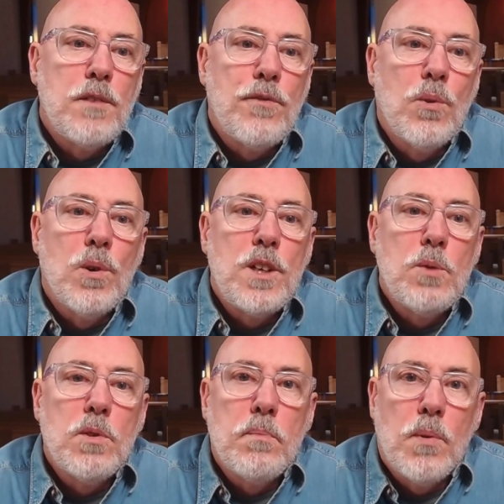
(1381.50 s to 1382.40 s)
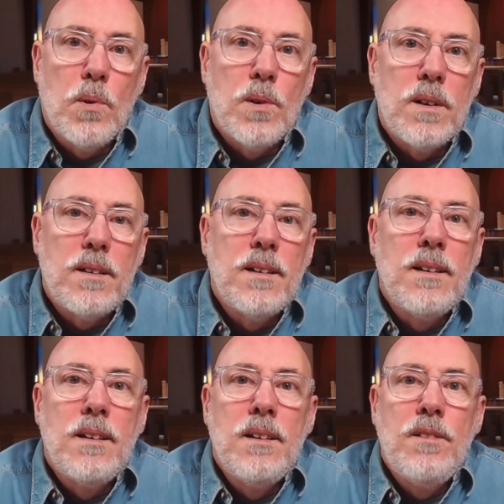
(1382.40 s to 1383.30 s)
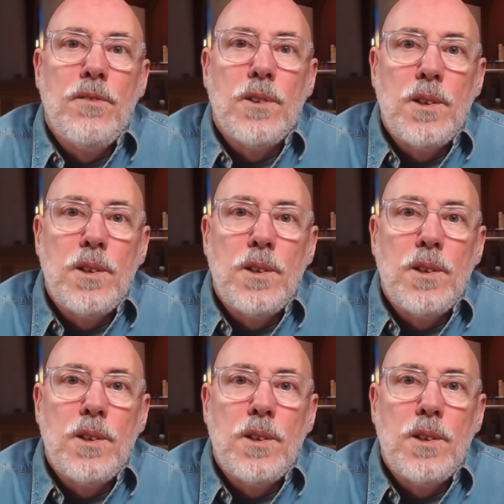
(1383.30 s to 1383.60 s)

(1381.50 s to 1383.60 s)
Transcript: before you were born for